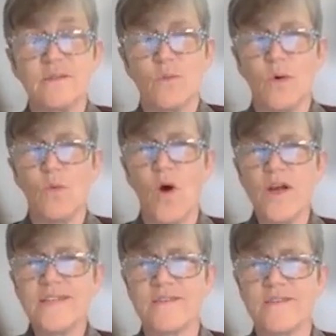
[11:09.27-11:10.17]
well, what
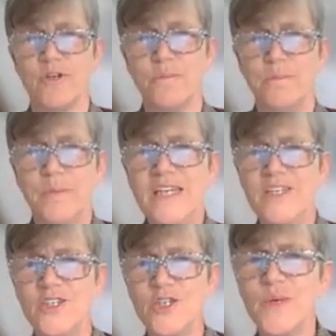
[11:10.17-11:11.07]
is the verb be
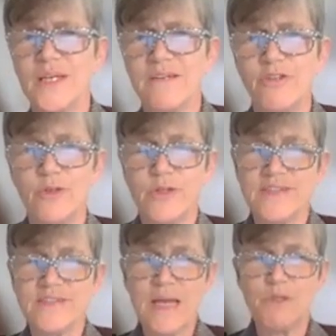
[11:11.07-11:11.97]
doing if you can
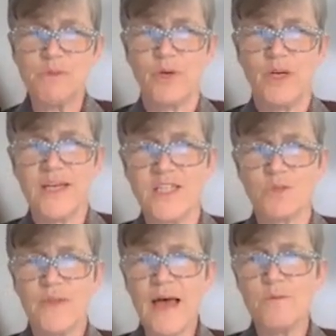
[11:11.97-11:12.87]
establish predication
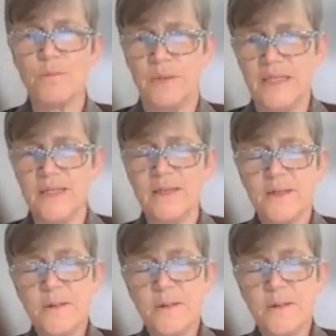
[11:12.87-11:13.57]
without be?